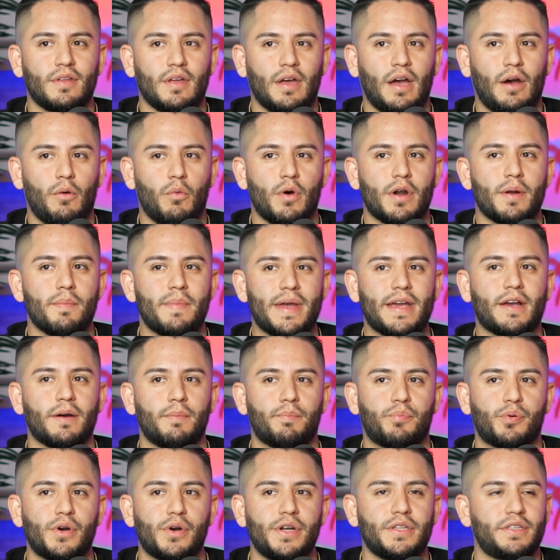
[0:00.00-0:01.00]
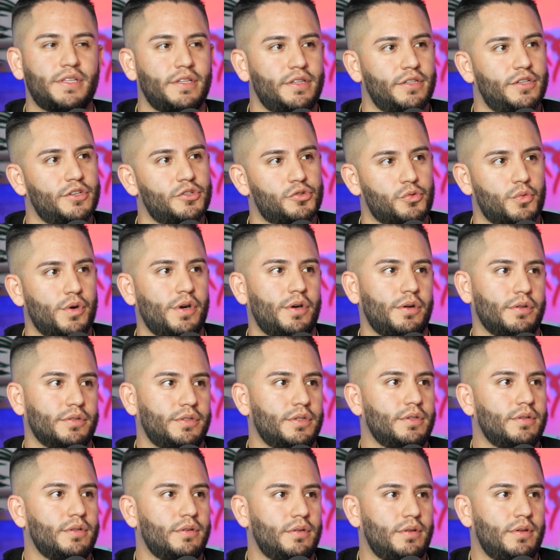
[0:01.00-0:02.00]
I want to make a print in this
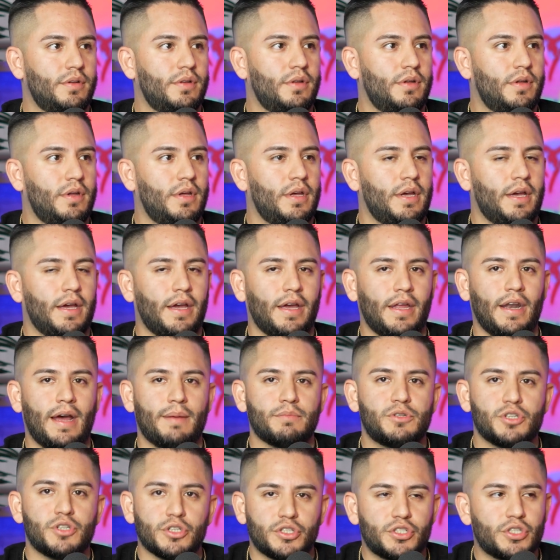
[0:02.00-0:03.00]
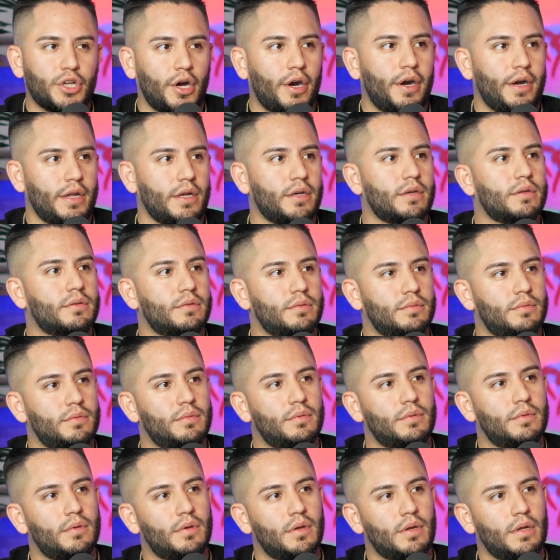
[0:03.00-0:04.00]
world, and I'm just starting.
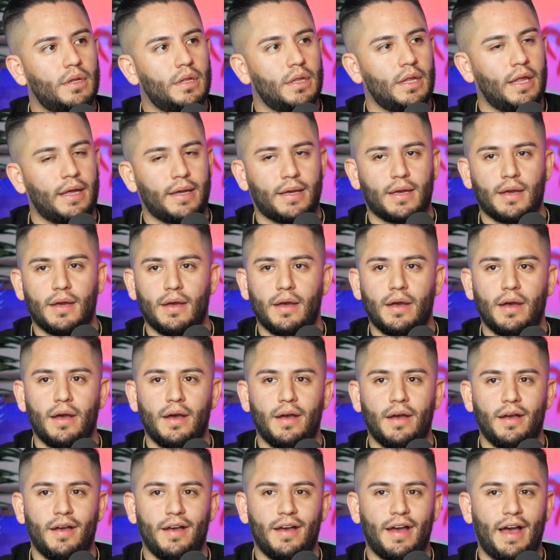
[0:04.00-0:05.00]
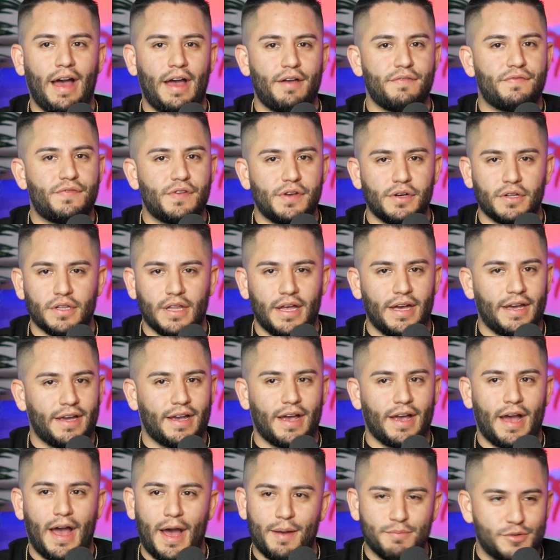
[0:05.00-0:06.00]
Like, I feel
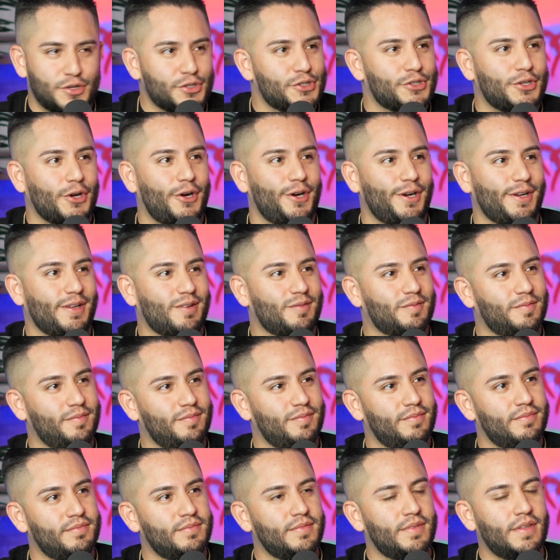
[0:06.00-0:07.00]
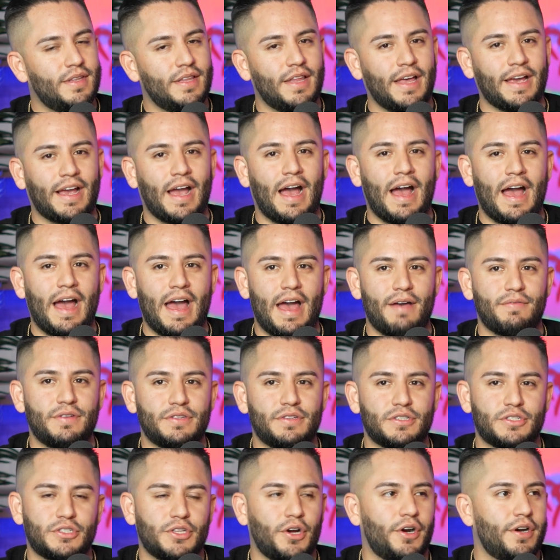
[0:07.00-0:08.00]
like I'm just starting. Like, I
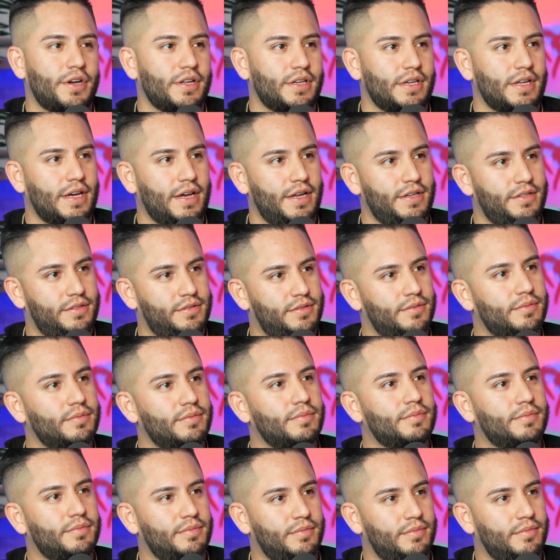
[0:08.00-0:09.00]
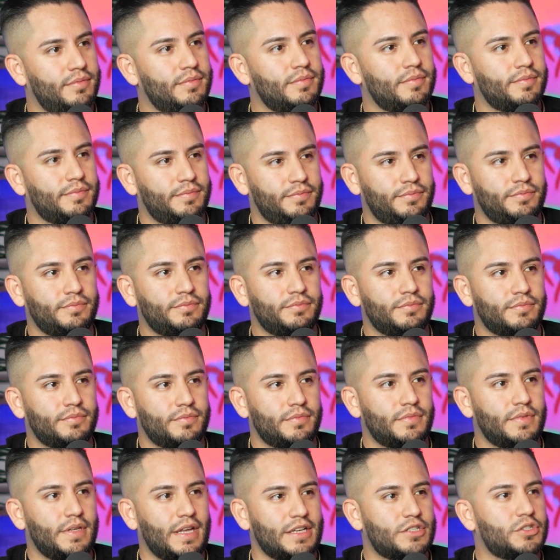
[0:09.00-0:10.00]
haven't started yet.
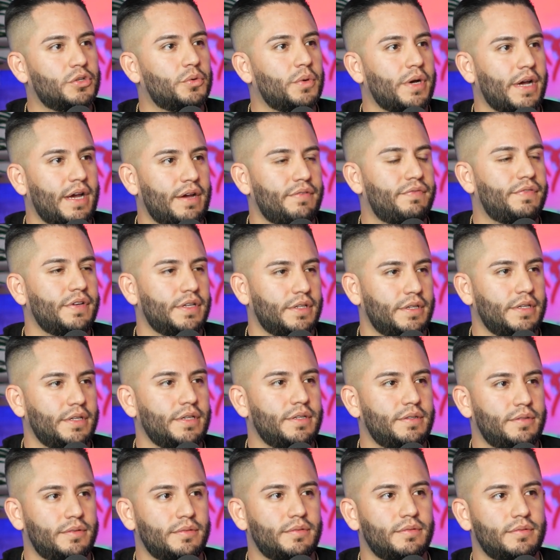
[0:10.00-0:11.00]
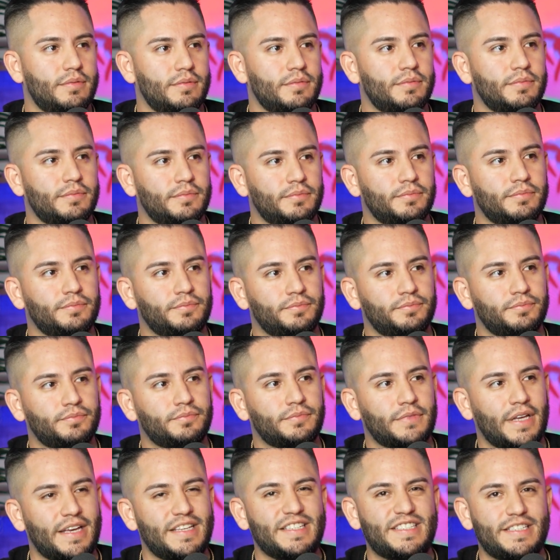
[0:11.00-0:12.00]
That's the way I feel it
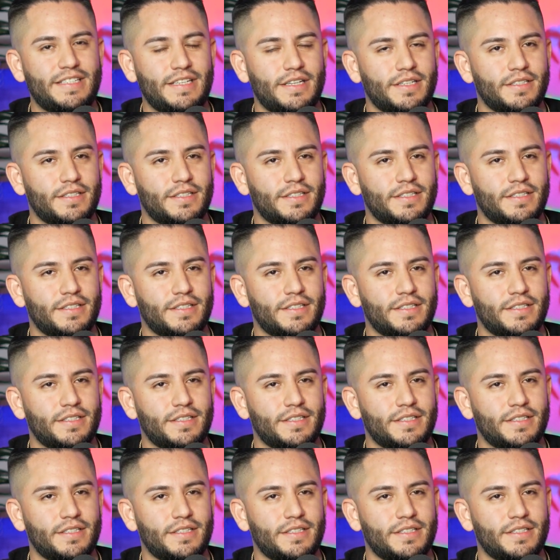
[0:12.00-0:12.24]
and see